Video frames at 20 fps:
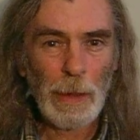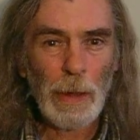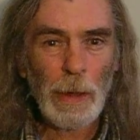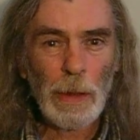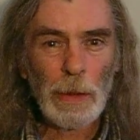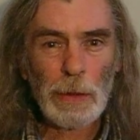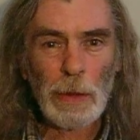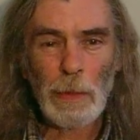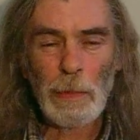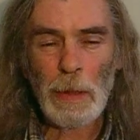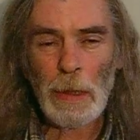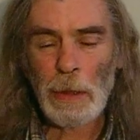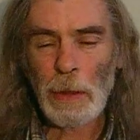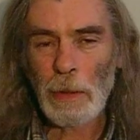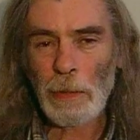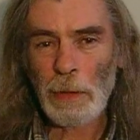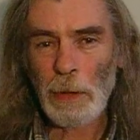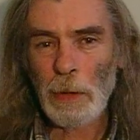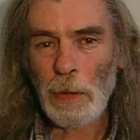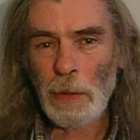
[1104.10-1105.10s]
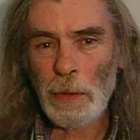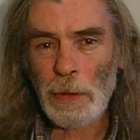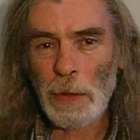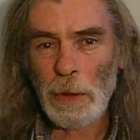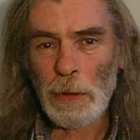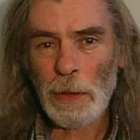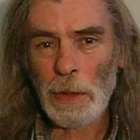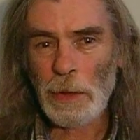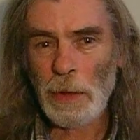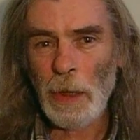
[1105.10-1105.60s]
So many of those that
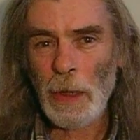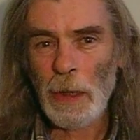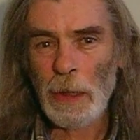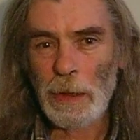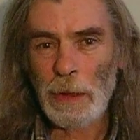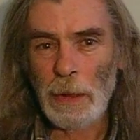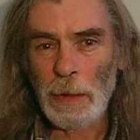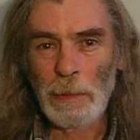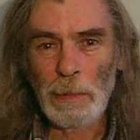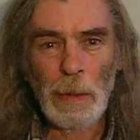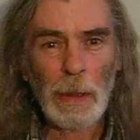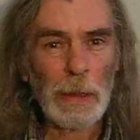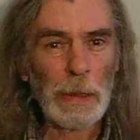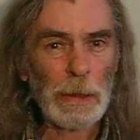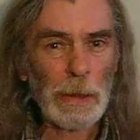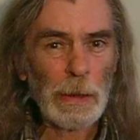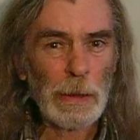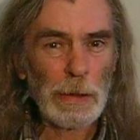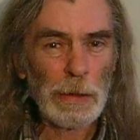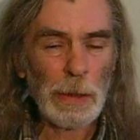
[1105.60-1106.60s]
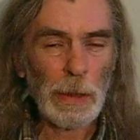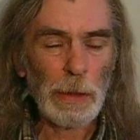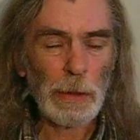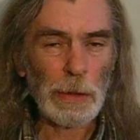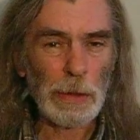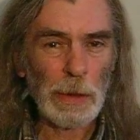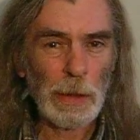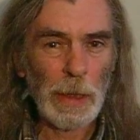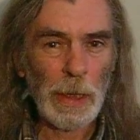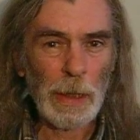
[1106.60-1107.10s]
society might
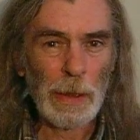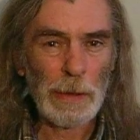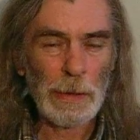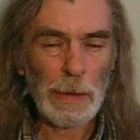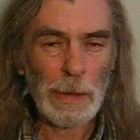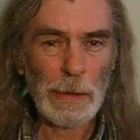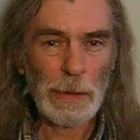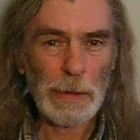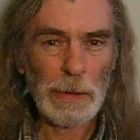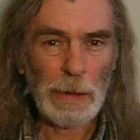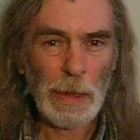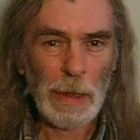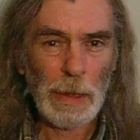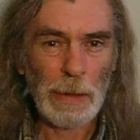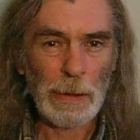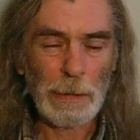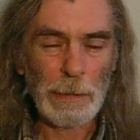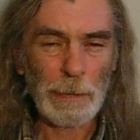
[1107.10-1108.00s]
judge as insane,